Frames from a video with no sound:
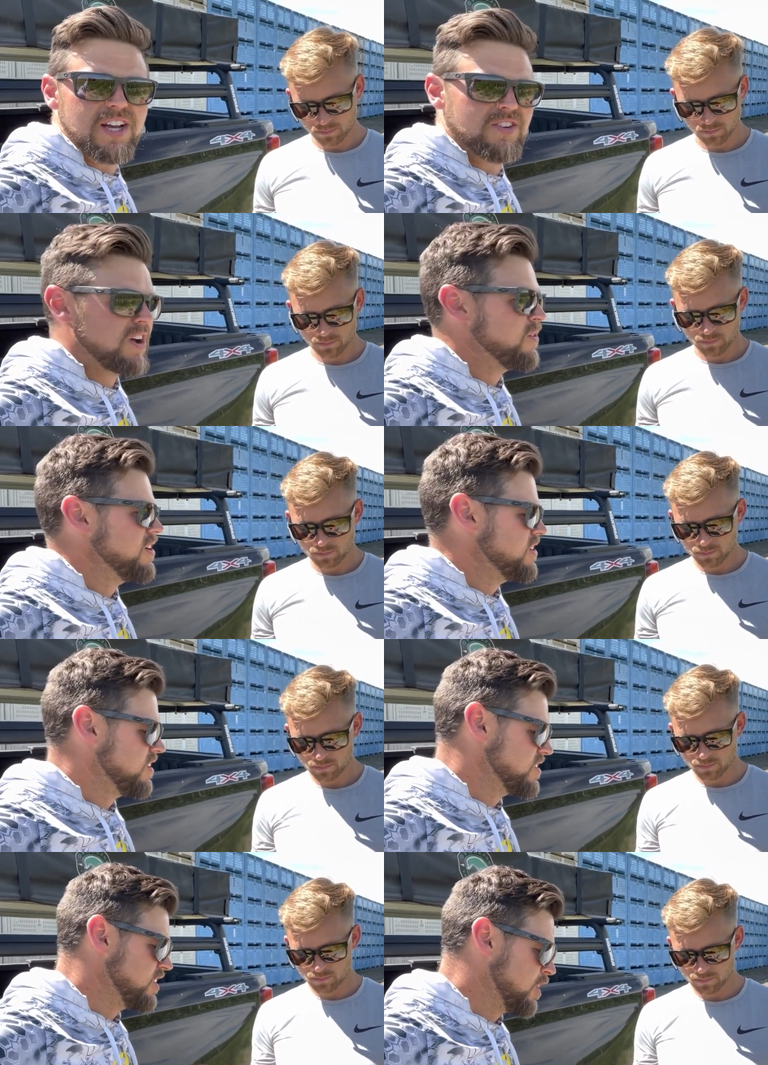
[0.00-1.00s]
Speaker 1: Trent, why don't you tell
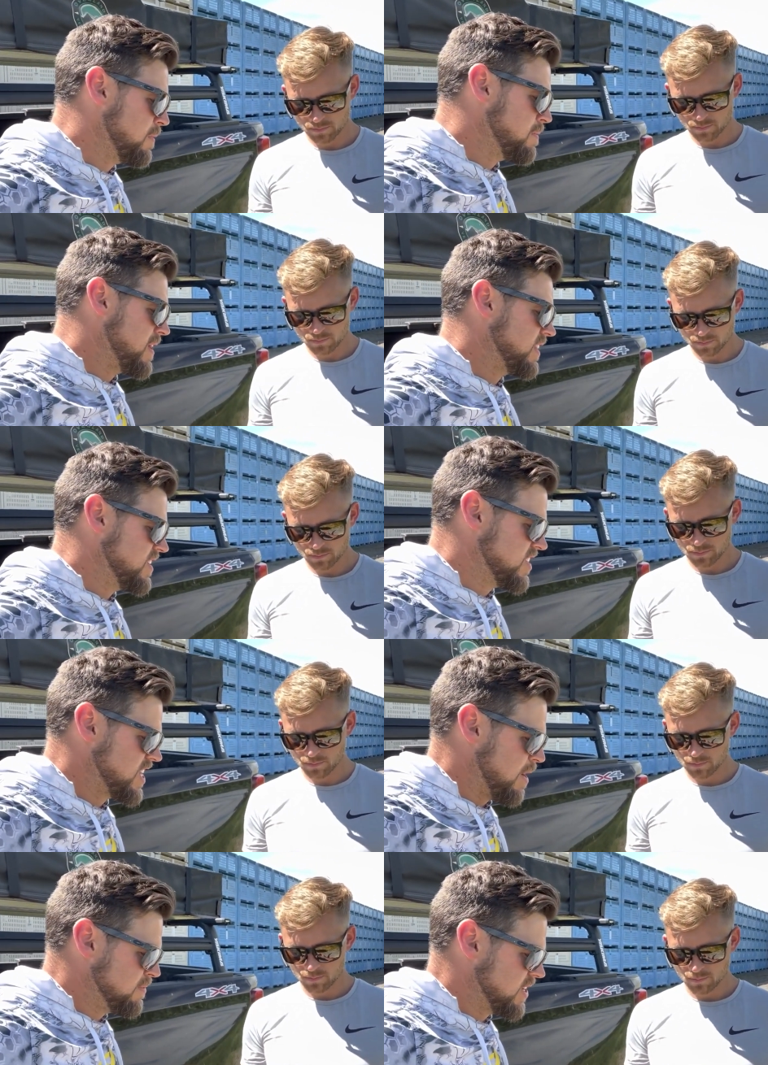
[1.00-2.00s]
us a little bit about these
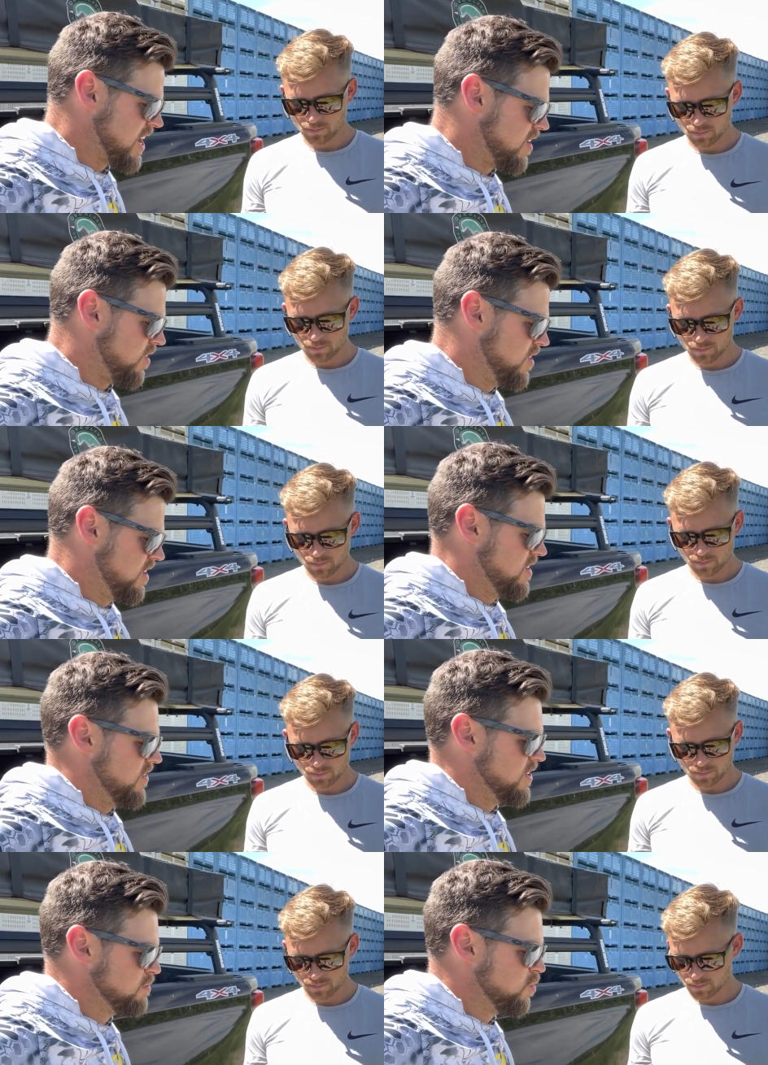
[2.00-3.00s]
stems and how
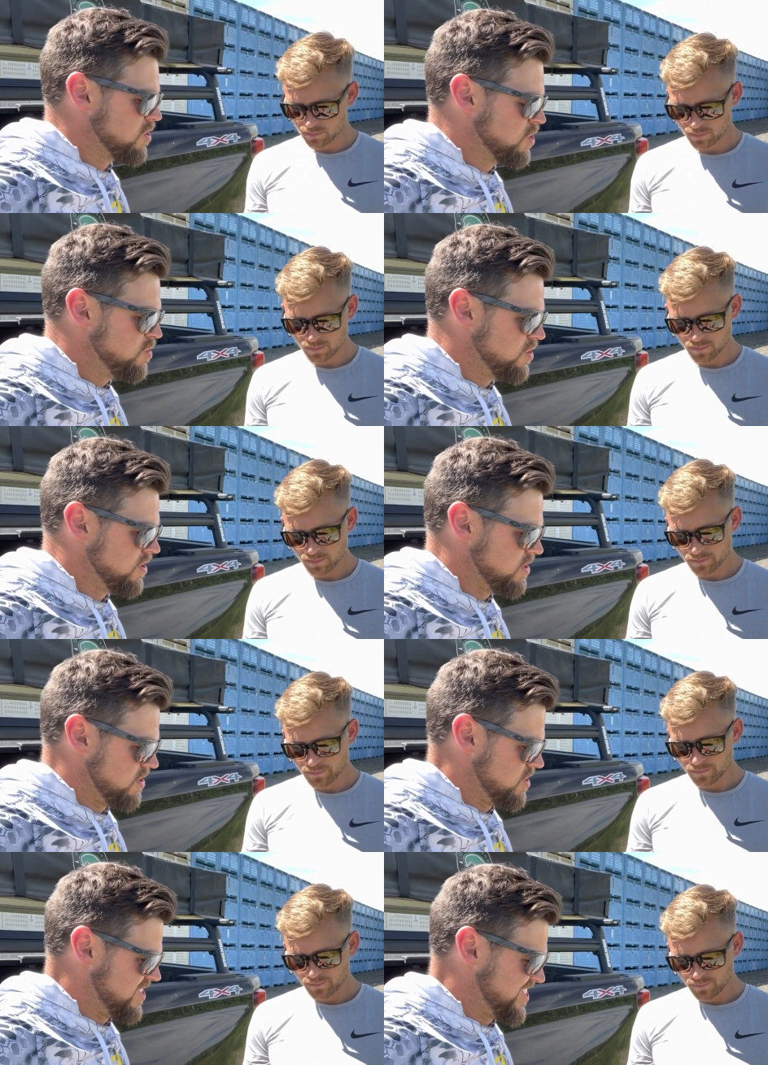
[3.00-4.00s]
there's more to it than
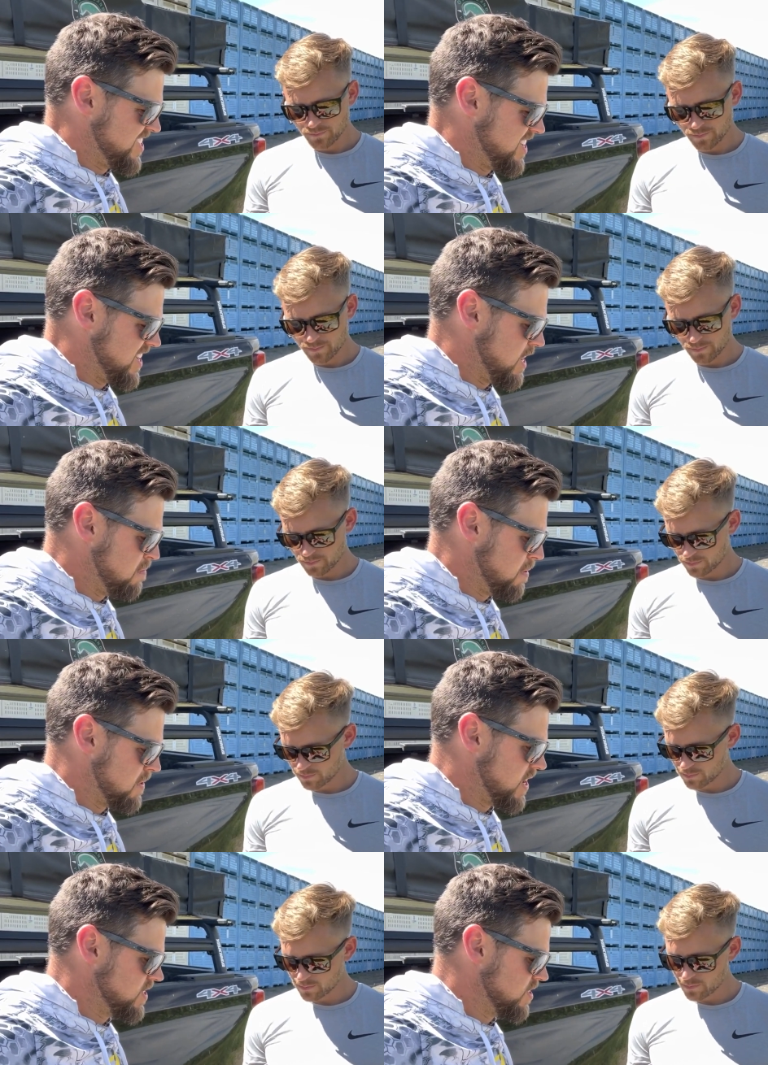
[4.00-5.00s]
just uh, keeping them
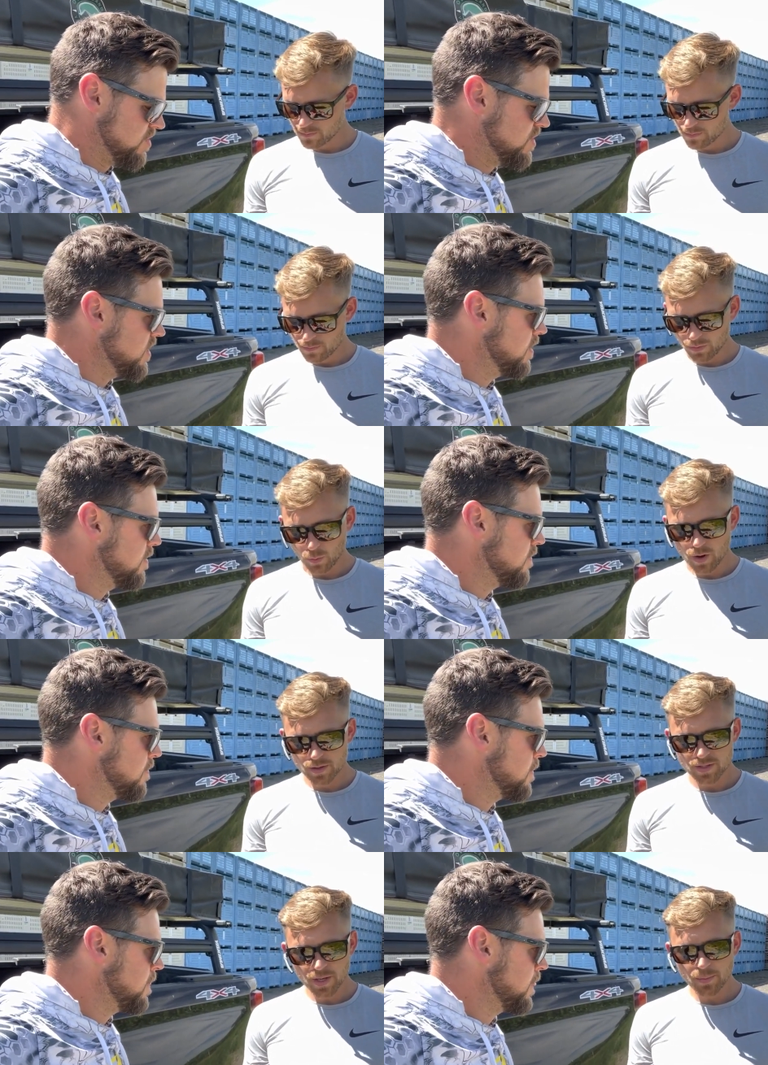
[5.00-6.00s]
attached to the tree?
Speaker 2: Well,
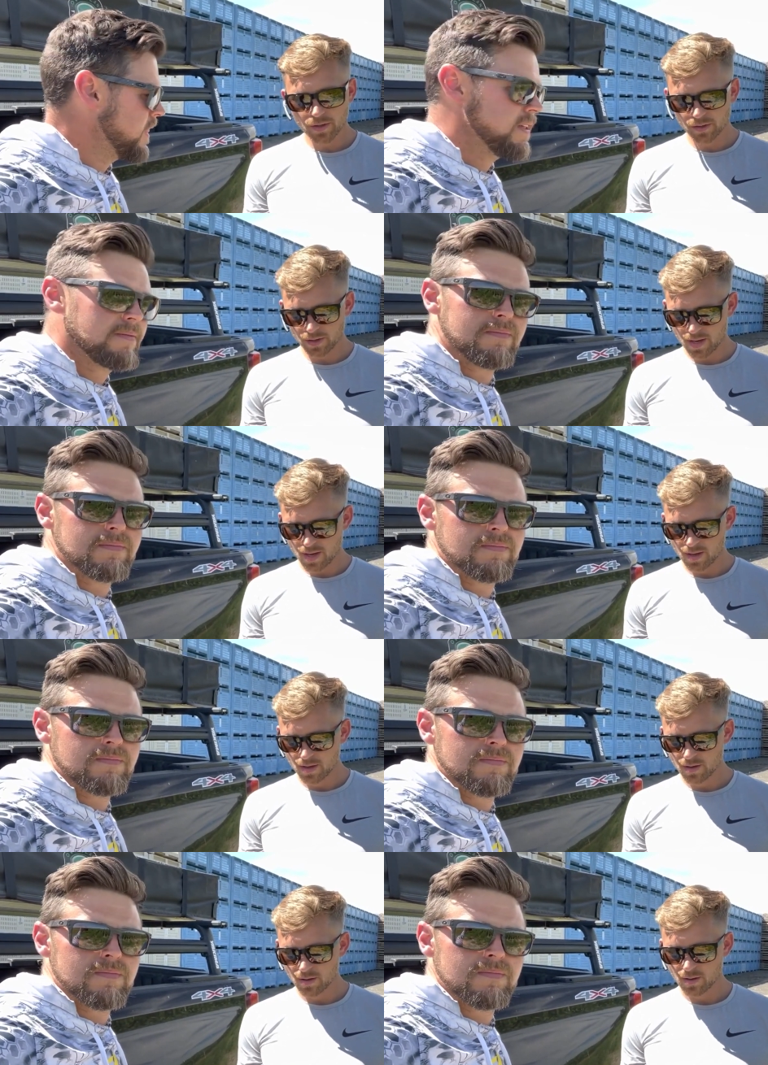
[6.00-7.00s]
typically
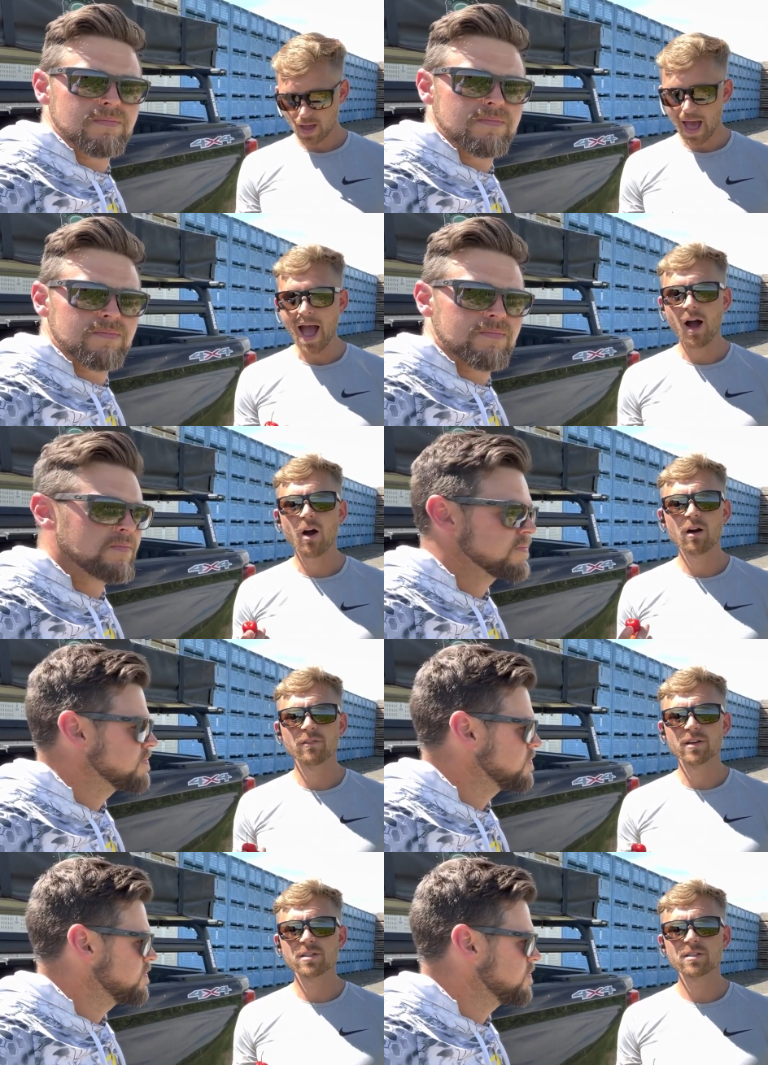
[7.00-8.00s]
at
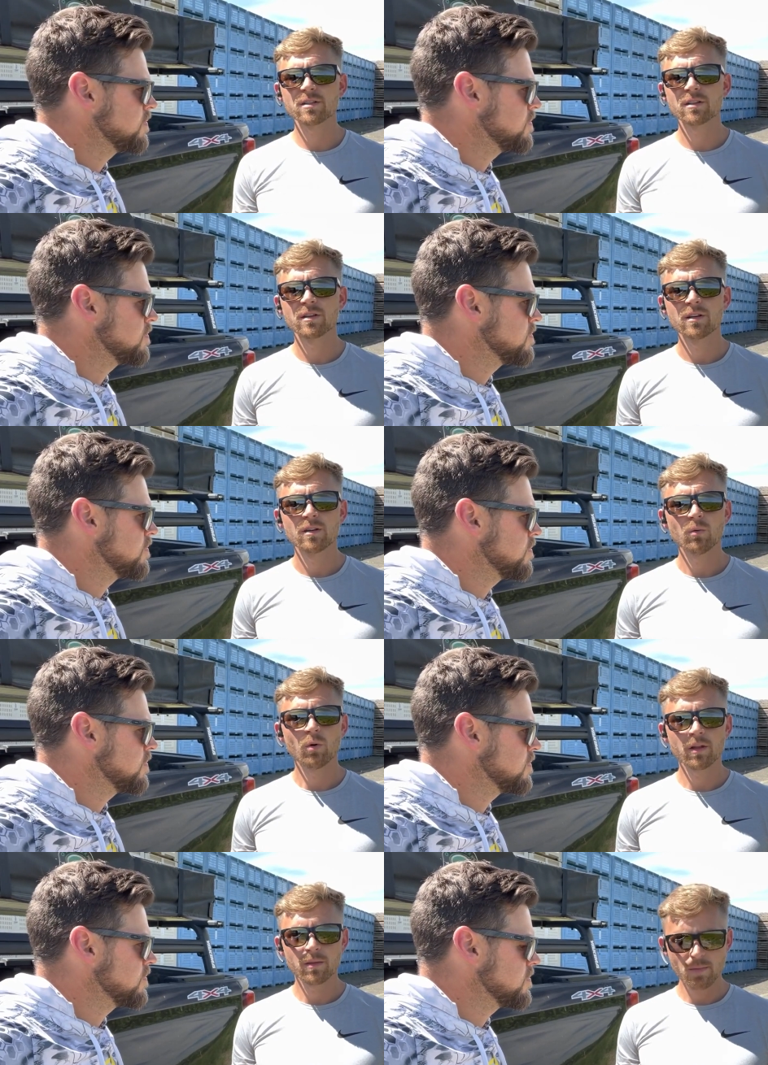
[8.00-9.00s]
harvest,
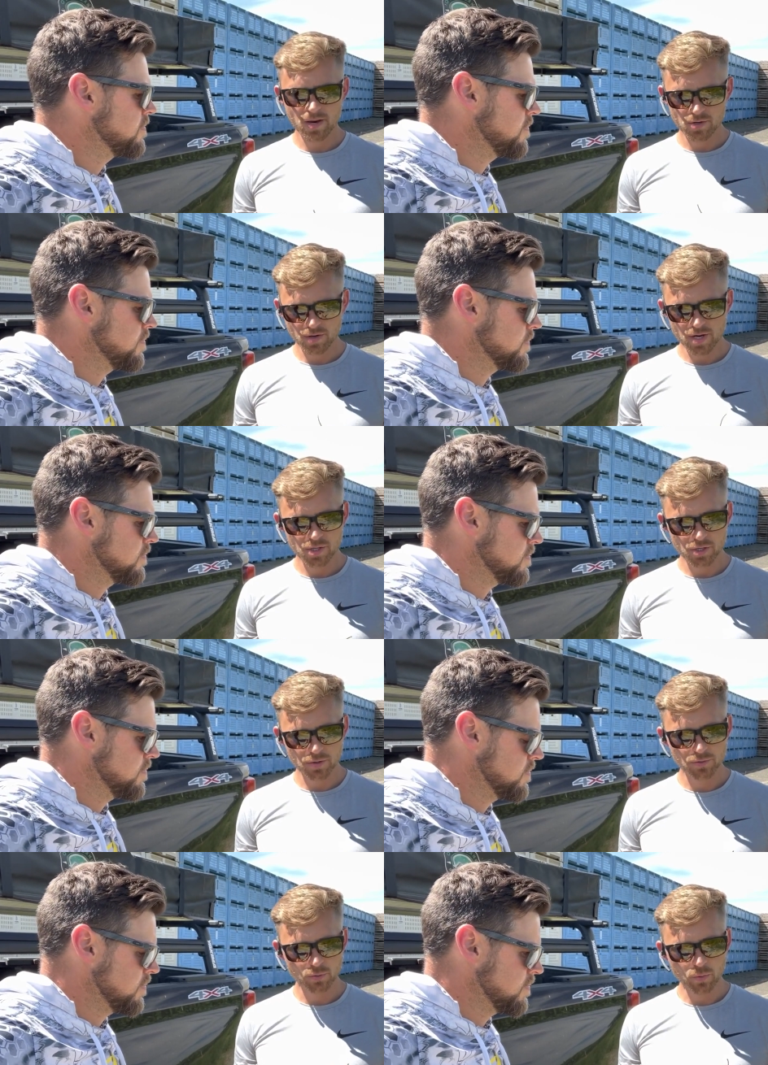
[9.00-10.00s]
one of the major
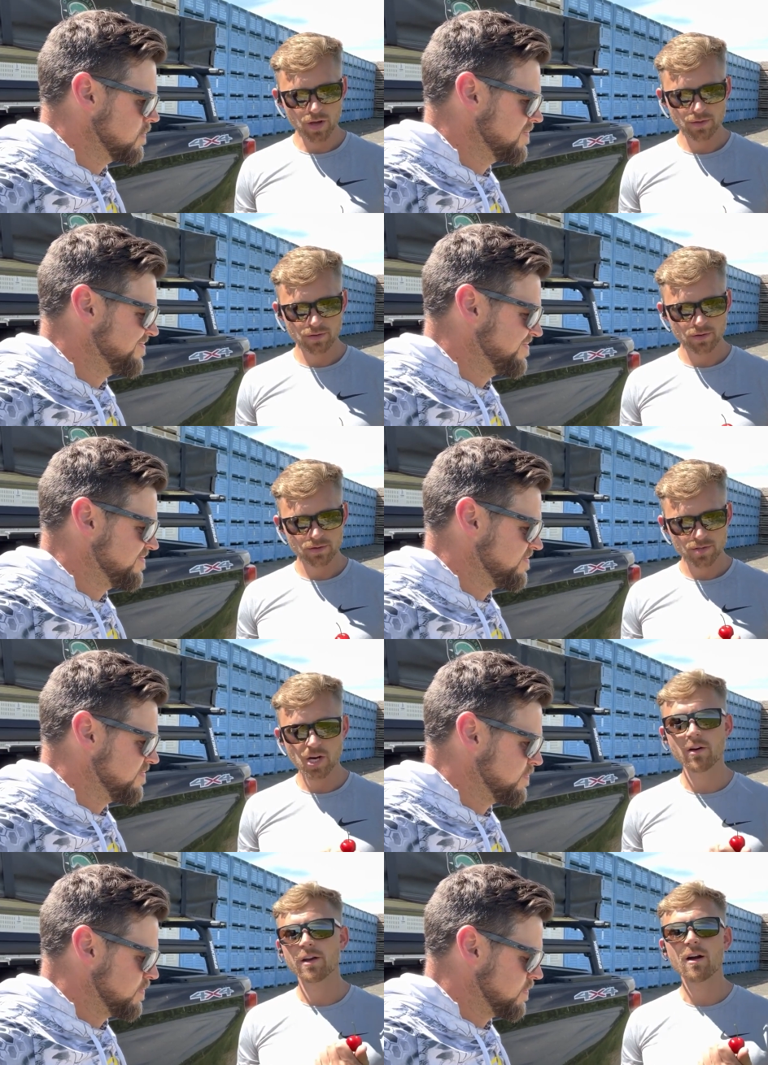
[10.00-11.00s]
issues with cherry